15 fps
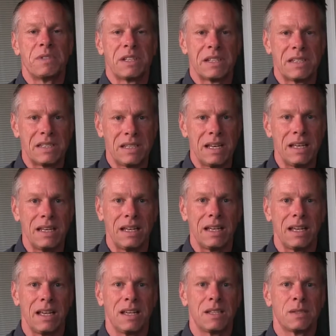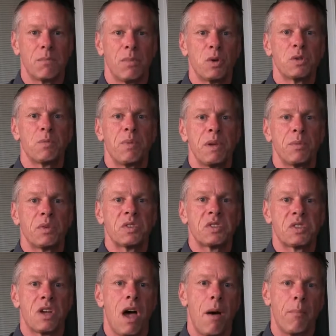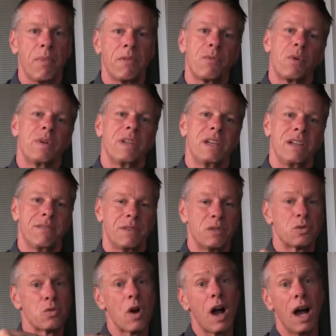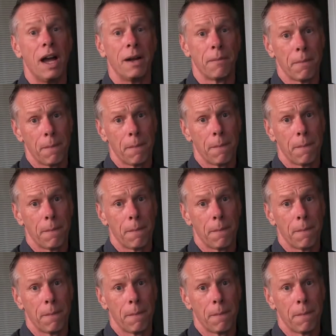succeeding is most people stop before they even try.